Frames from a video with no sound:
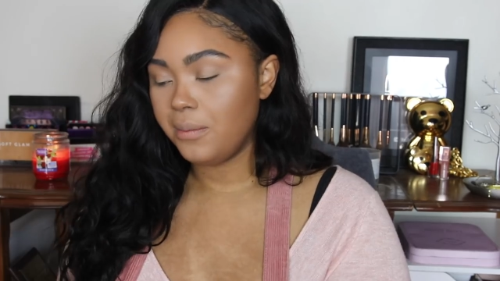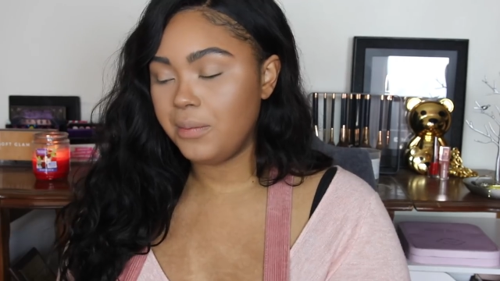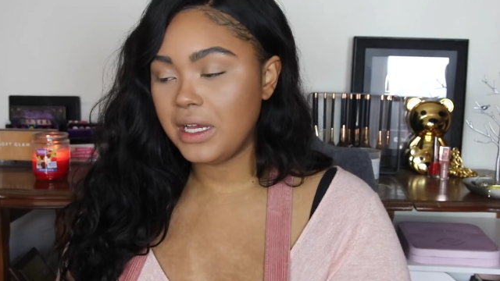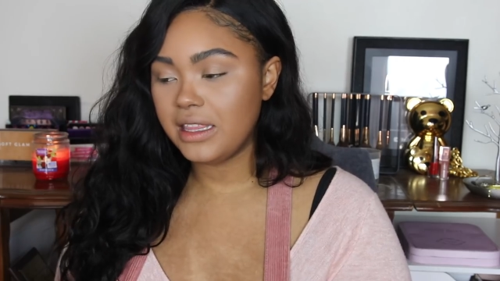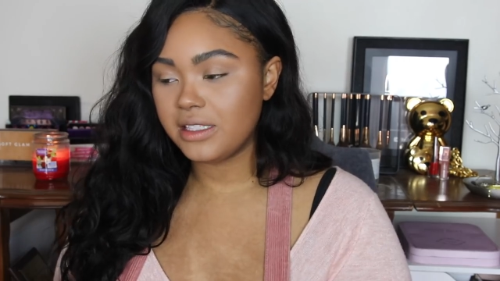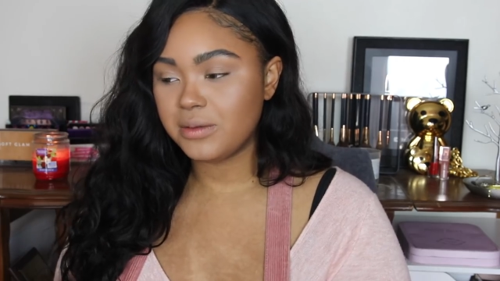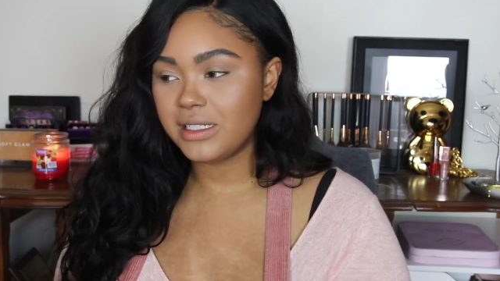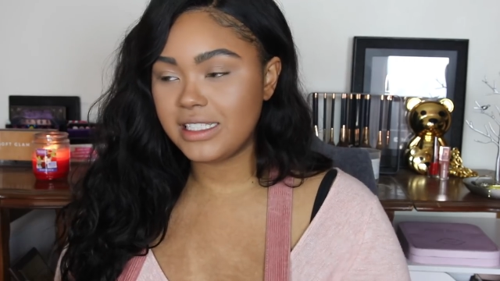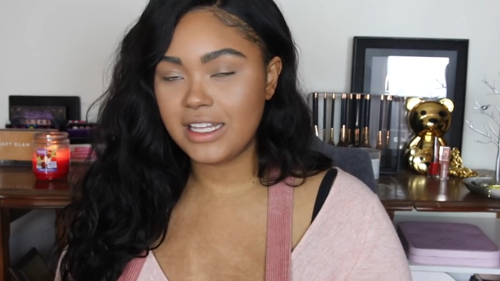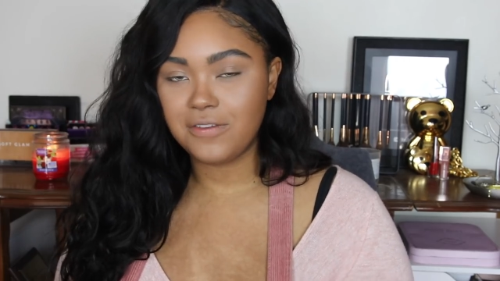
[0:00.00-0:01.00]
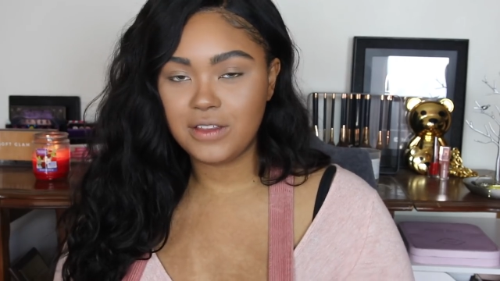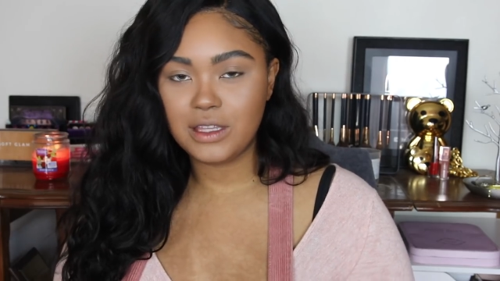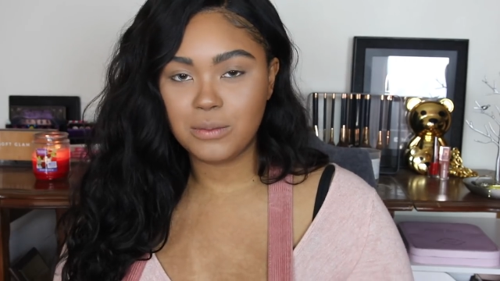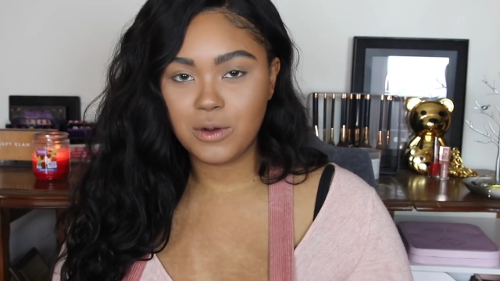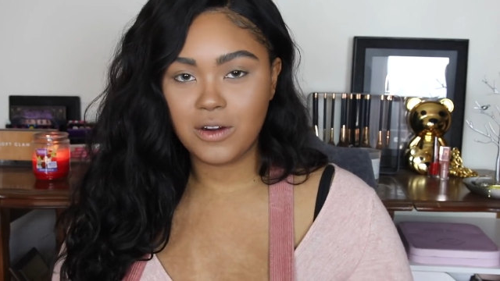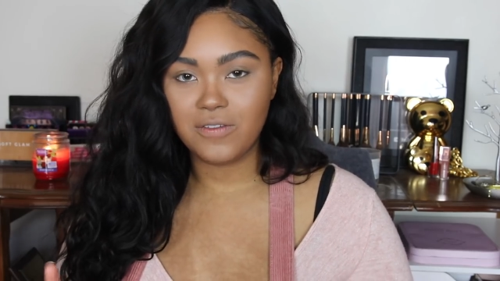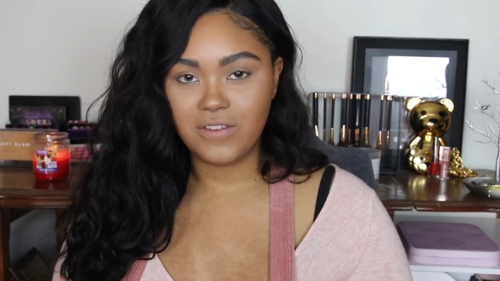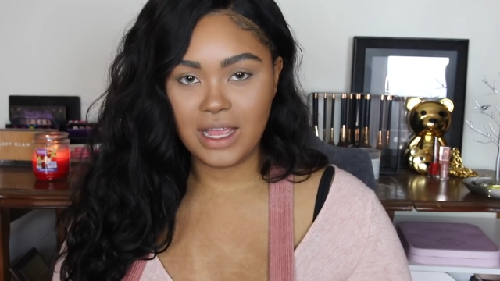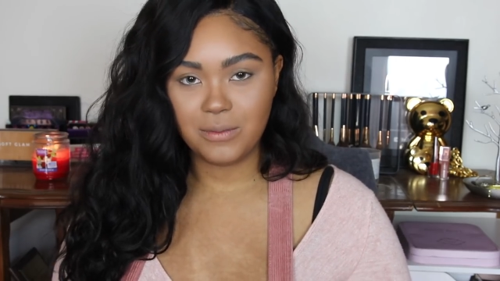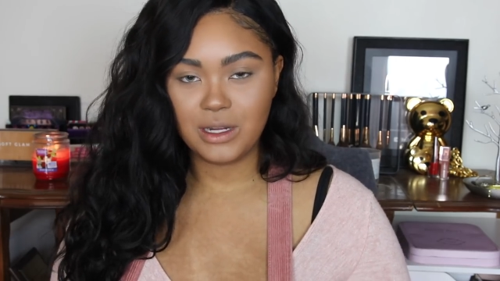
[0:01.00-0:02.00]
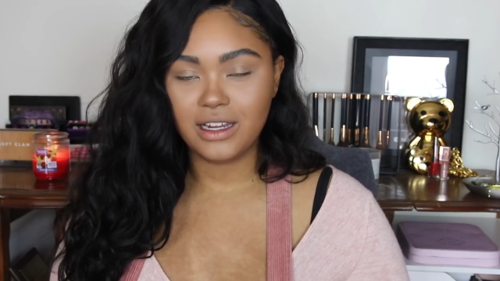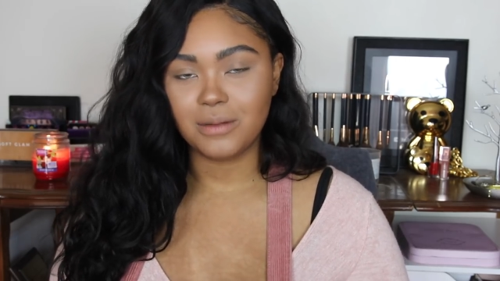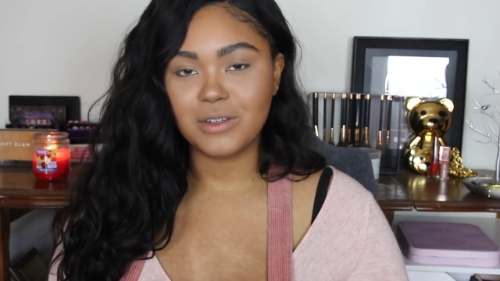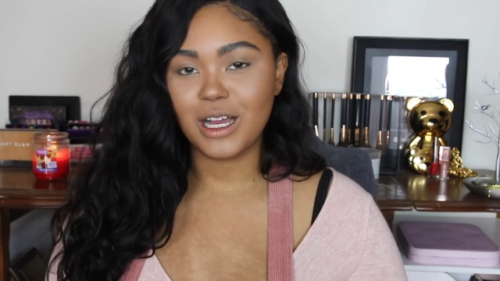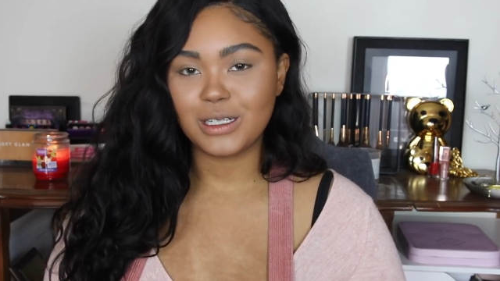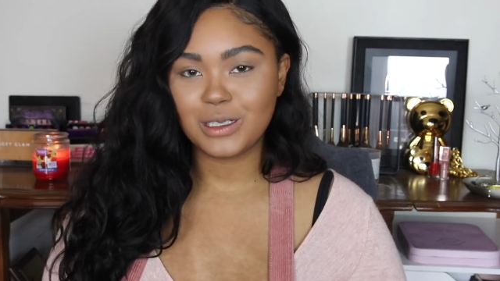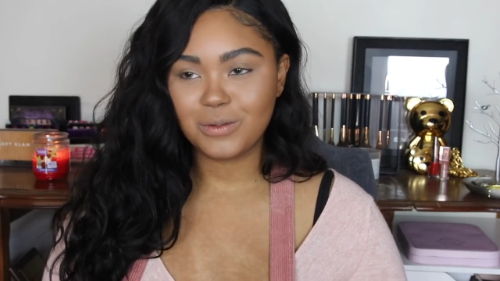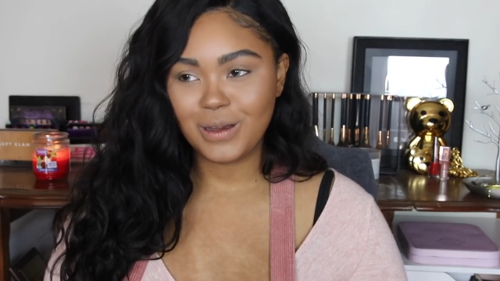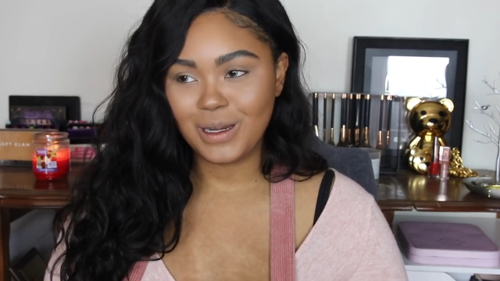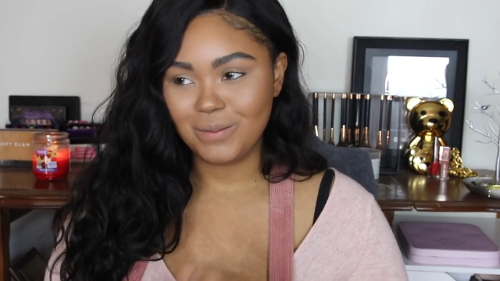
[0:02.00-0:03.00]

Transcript: but this one is definitely the more vibrant and obnoxious one,